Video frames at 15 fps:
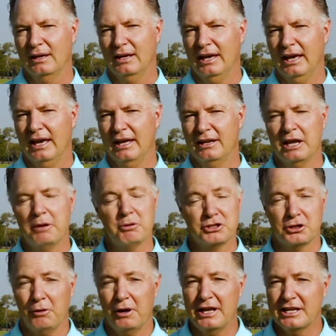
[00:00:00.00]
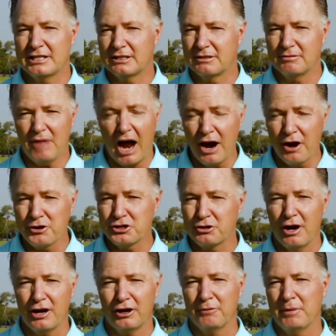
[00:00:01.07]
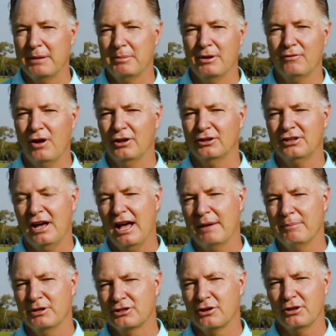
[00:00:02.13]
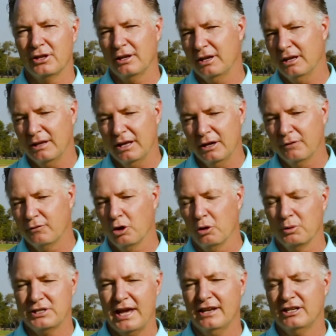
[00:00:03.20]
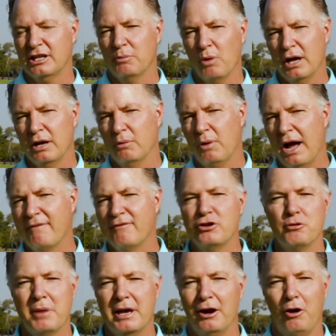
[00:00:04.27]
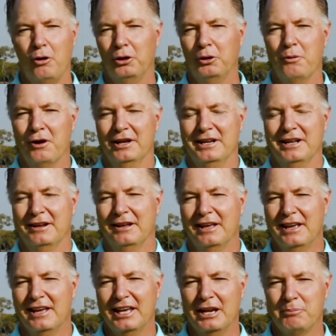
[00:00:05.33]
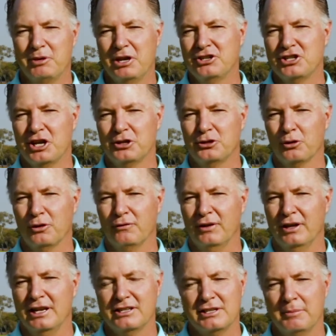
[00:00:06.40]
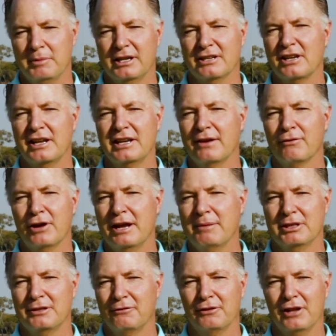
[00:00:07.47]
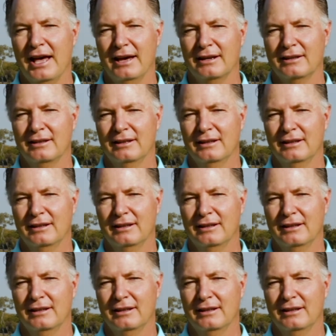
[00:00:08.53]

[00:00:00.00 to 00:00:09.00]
And he was the greatest iron striker maybe of all time, and so the interviewer was asking, why haven't you made a hole-in-one in a PGA Tour event? And he said, because I never aim at the flag.